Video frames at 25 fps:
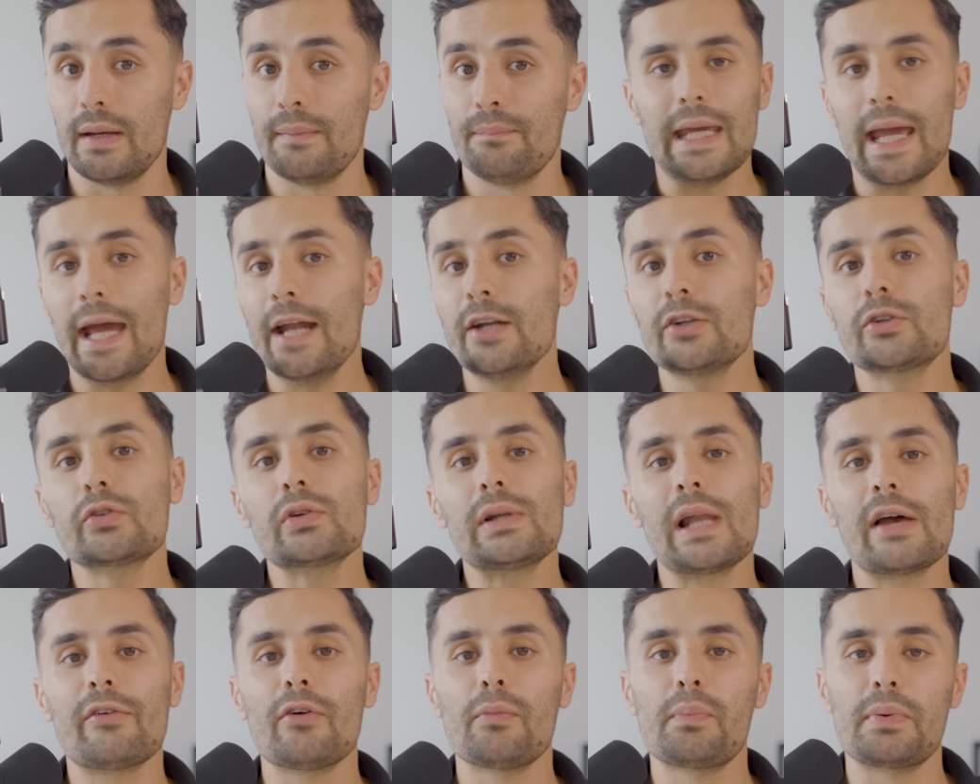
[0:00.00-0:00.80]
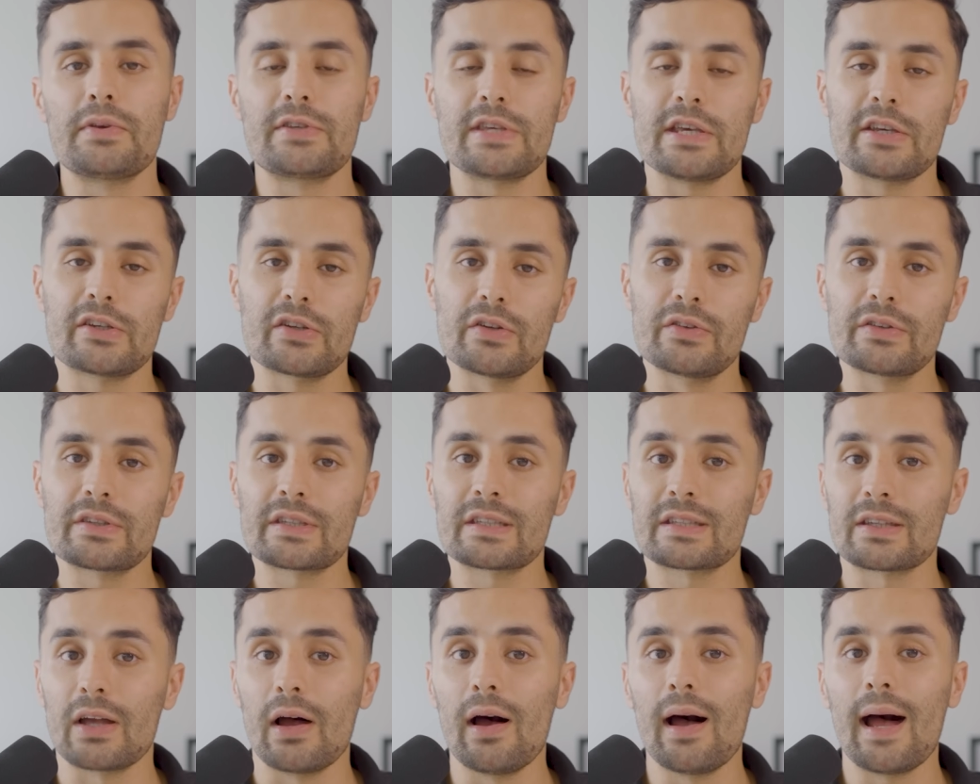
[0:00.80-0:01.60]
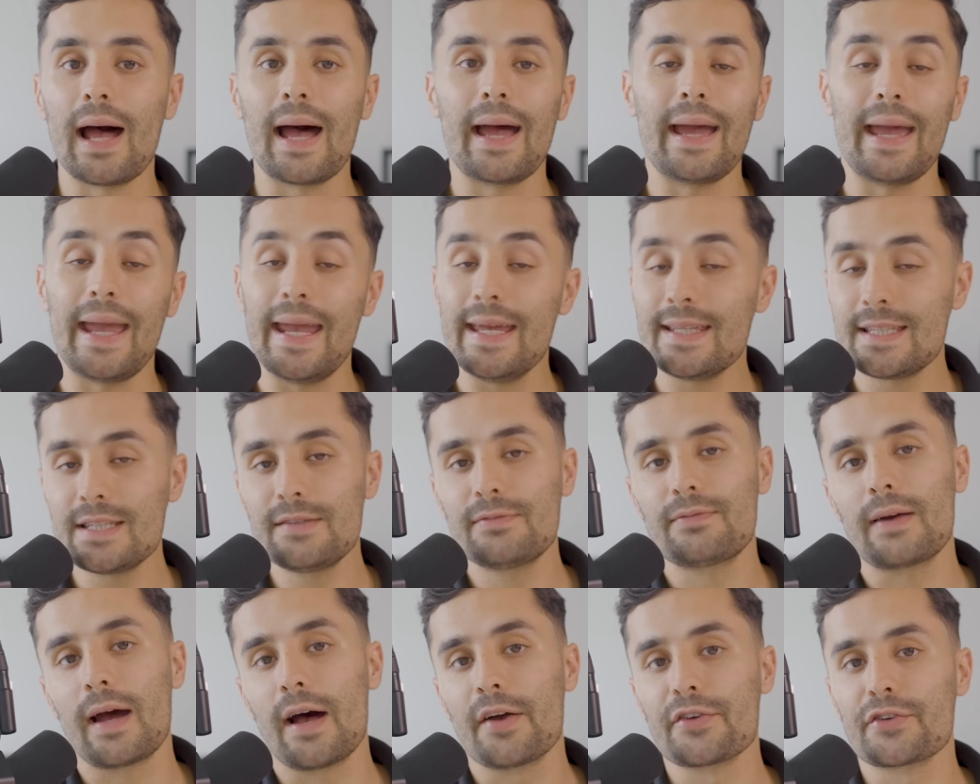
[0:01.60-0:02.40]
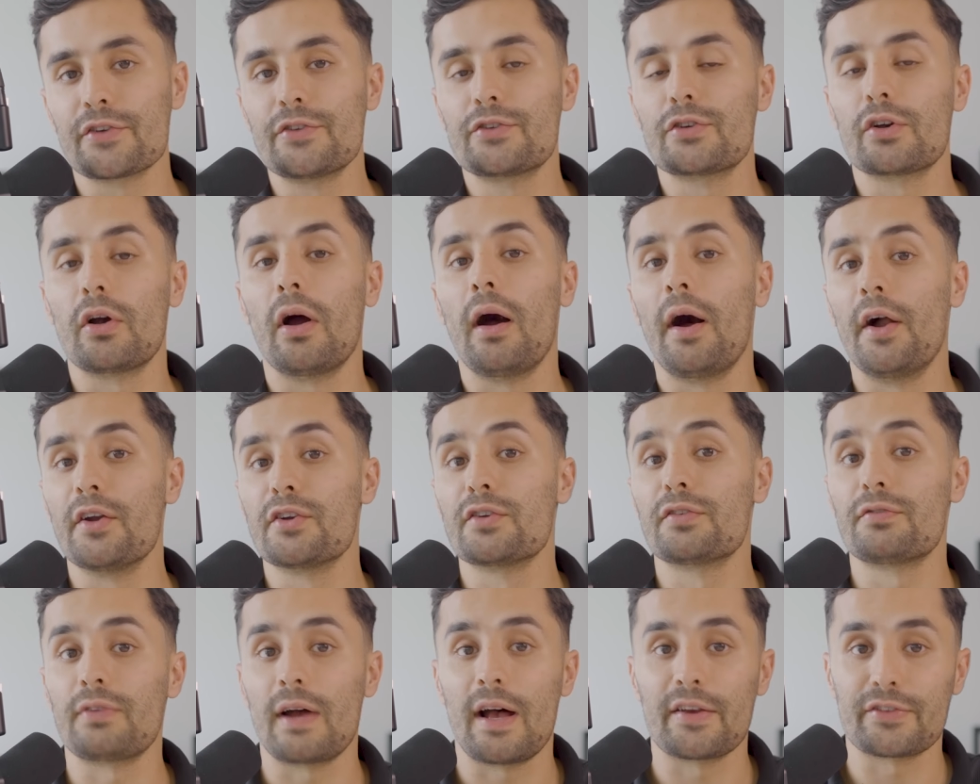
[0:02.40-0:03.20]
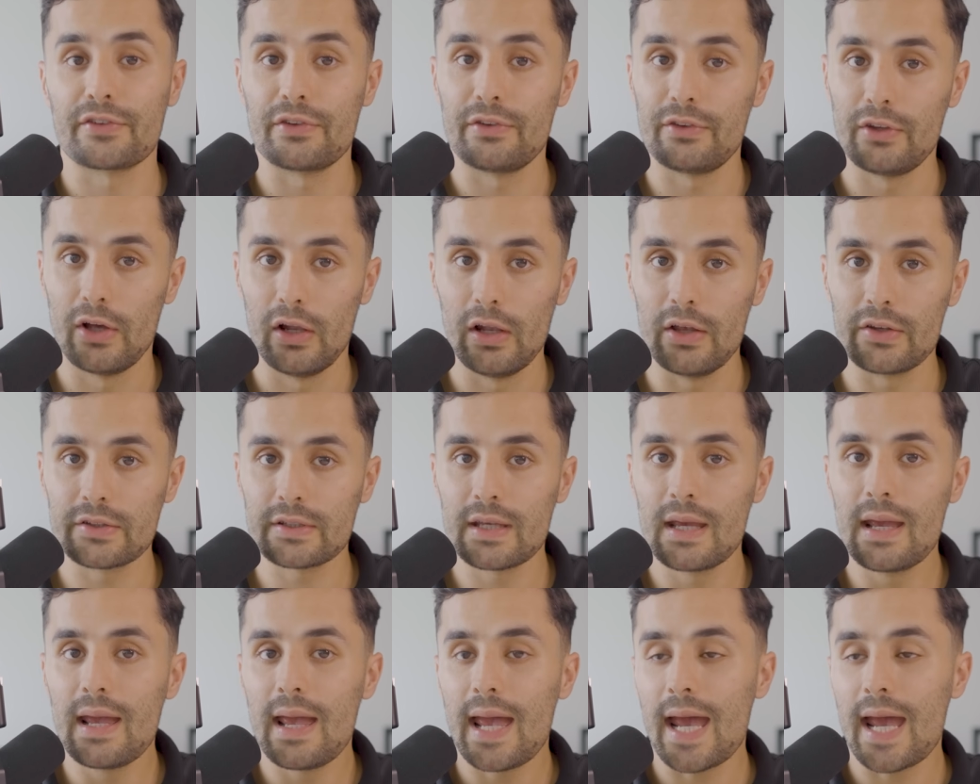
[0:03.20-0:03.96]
The entry-level positions start at eighty thousand dollars to one hundred thousand dollars.